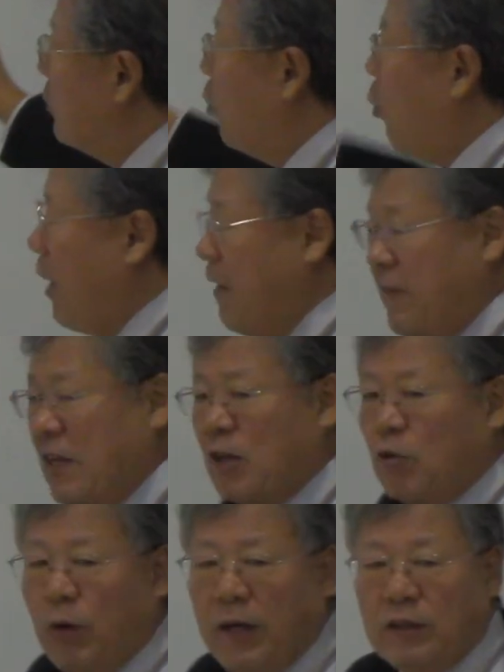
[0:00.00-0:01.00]
the wave
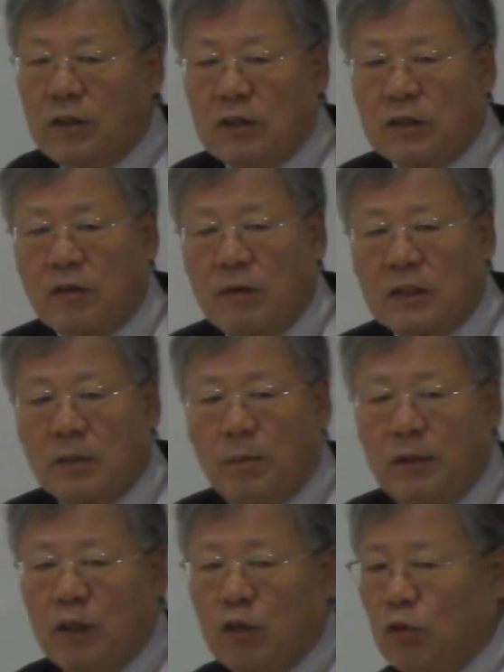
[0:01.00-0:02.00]
equations
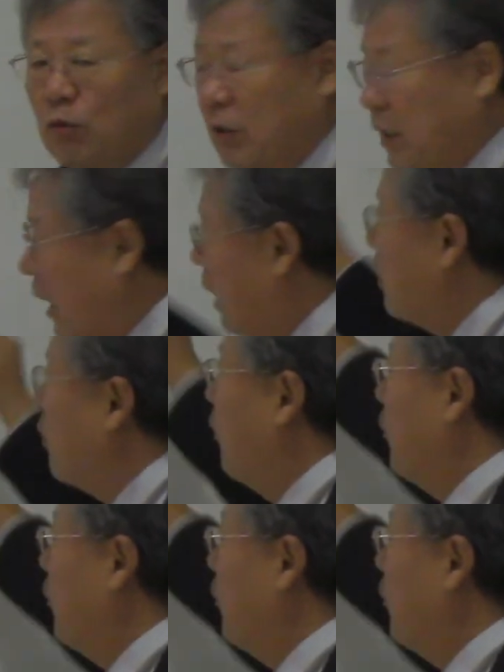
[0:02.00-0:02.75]
corresponding to that the